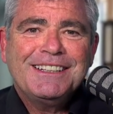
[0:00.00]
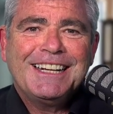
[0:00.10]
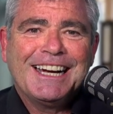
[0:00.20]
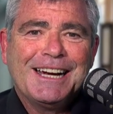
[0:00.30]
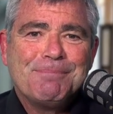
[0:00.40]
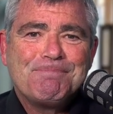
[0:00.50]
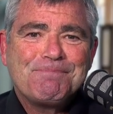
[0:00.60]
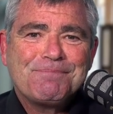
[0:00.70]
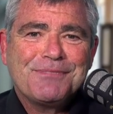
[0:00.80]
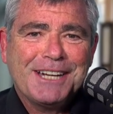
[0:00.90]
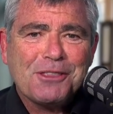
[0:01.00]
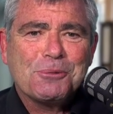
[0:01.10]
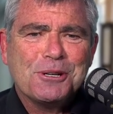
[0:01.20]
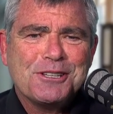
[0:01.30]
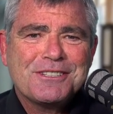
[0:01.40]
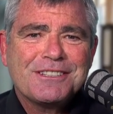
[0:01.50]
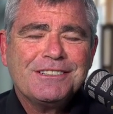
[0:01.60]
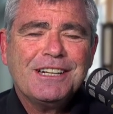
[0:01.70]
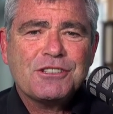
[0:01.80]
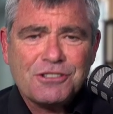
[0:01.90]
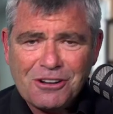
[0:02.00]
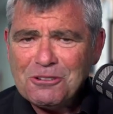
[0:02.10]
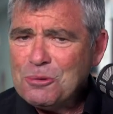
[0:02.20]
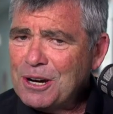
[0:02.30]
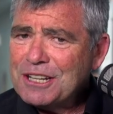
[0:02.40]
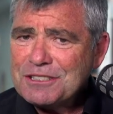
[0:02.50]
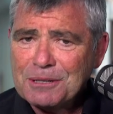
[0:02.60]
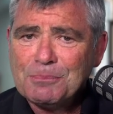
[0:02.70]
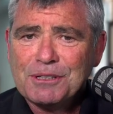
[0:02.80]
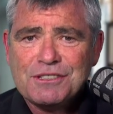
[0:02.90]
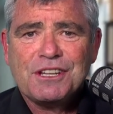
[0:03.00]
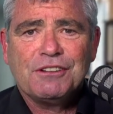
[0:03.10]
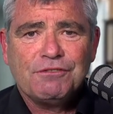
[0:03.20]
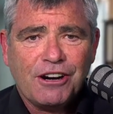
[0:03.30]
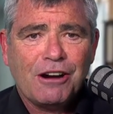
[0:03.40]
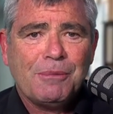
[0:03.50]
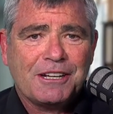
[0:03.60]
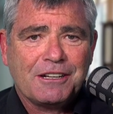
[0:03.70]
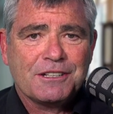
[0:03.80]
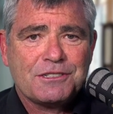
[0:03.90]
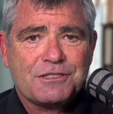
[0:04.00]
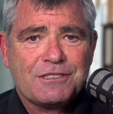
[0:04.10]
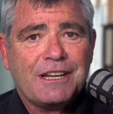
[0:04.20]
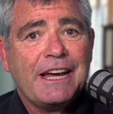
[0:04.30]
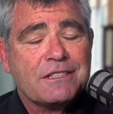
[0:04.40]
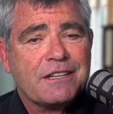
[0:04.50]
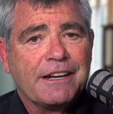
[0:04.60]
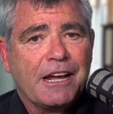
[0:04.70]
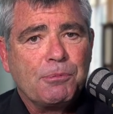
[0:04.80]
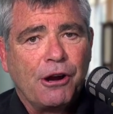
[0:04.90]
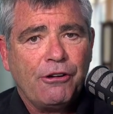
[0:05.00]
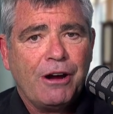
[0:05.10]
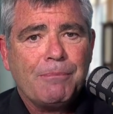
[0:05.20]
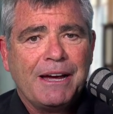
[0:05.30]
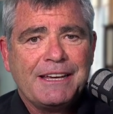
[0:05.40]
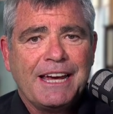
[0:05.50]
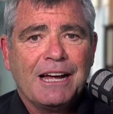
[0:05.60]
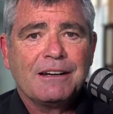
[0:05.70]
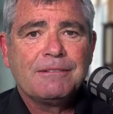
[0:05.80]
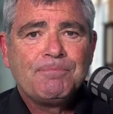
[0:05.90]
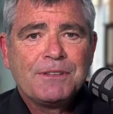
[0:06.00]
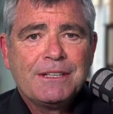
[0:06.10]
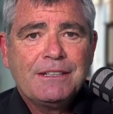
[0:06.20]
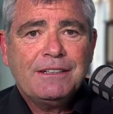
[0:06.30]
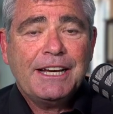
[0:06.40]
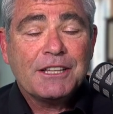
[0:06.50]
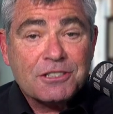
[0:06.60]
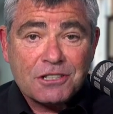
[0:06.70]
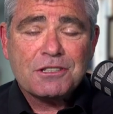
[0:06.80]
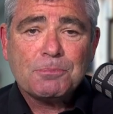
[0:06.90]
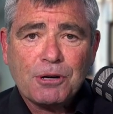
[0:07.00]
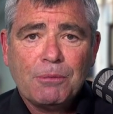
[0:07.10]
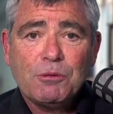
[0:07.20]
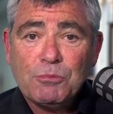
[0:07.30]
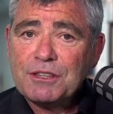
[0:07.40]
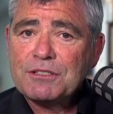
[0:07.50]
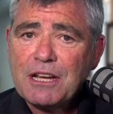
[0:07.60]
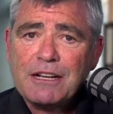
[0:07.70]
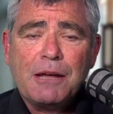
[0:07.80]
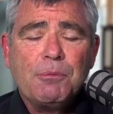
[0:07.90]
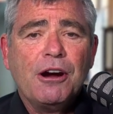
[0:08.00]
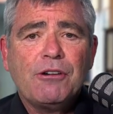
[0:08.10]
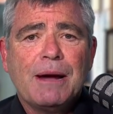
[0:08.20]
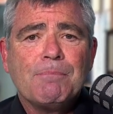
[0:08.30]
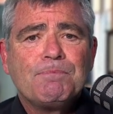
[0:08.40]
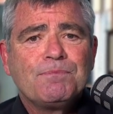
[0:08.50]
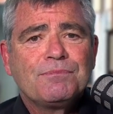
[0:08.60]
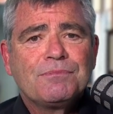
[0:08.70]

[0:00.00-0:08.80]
In other words, it's not quite as simple as the environmentalists and Sunday program make out. And this is the problem with the Sunday program.